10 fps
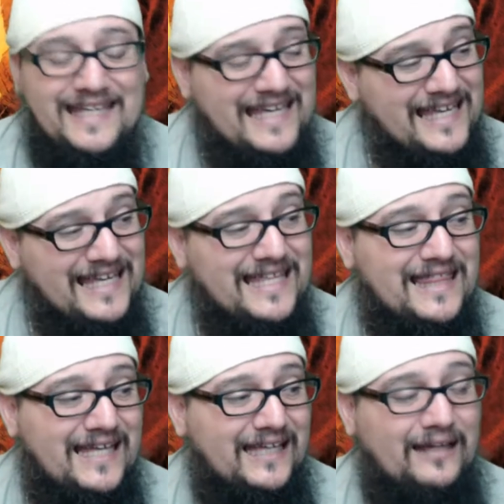
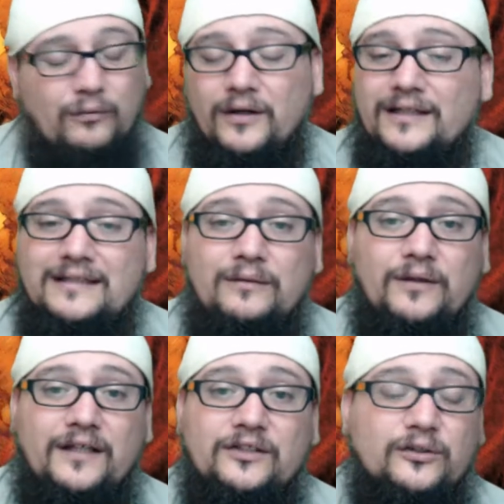key thing that we're going to
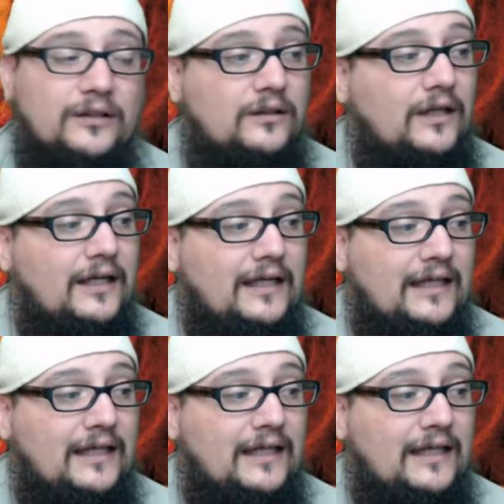see with Israel